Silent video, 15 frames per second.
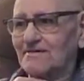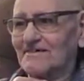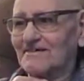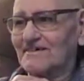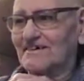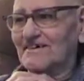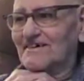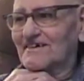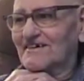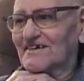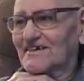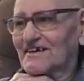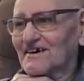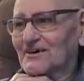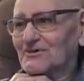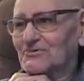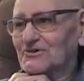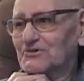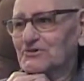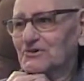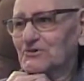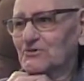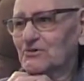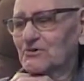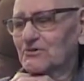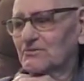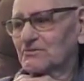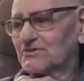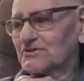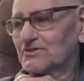And we'd say
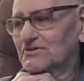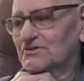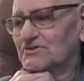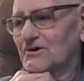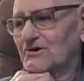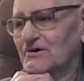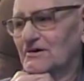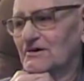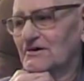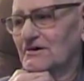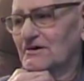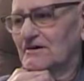Wash Machine Charlie.